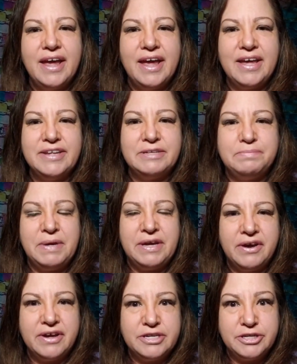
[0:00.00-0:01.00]
is
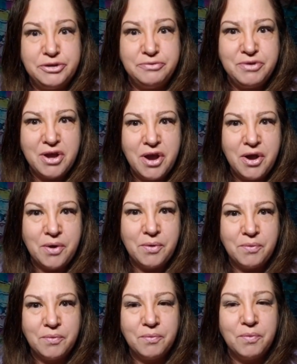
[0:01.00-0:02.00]
because you
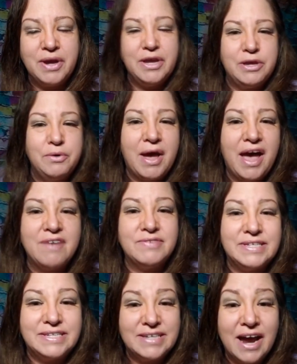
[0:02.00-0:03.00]
know what you have
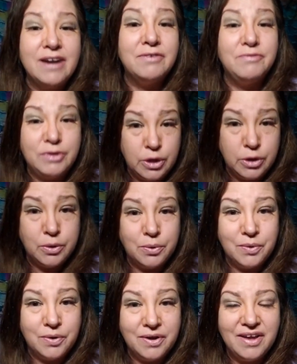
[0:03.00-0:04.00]
inside of
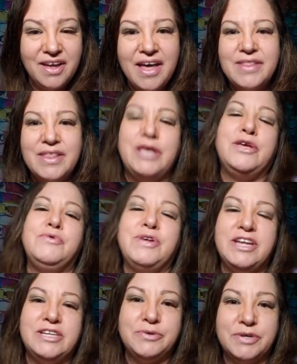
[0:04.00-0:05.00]
you that you
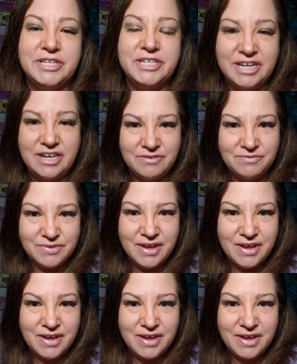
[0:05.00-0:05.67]
need to achieve.